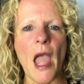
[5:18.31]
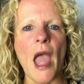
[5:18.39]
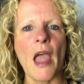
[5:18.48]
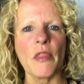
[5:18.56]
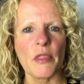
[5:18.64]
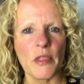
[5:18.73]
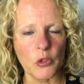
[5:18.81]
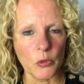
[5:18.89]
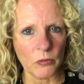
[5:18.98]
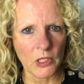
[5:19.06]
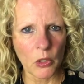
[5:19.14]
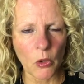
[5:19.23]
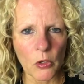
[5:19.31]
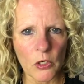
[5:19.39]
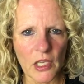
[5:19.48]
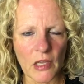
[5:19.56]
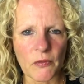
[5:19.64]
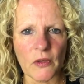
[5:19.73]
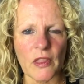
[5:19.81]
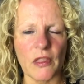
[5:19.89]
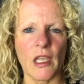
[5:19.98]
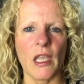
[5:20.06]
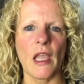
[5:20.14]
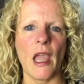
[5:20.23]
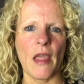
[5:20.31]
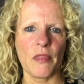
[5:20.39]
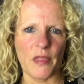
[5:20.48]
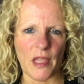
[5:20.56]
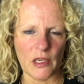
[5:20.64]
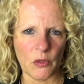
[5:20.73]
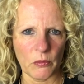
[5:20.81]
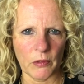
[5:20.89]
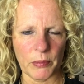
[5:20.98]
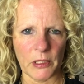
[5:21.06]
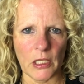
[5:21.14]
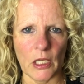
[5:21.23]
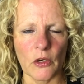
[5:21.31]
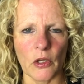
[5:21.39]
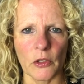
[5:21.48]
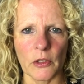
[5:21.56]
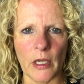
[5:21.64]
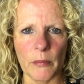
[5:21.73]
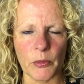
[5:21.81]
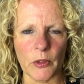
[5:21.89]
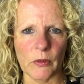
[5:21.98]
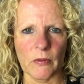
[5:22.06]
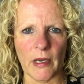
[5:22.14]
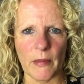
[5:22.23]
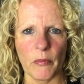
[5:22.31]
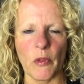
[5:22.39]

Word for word: and you record everything, and then it will be an online program.